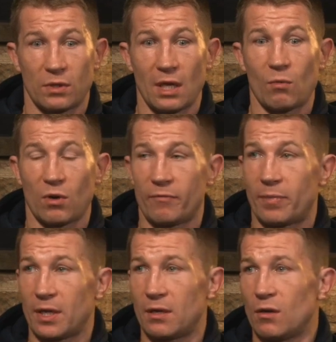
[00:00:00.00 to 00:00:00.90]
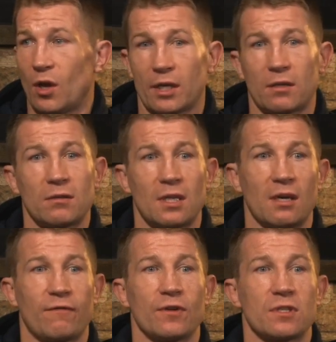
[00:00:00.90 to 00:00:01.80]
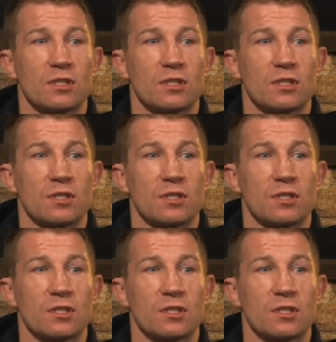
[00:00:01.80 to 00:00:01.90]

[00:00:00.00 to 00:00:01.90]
They would have been like the difference.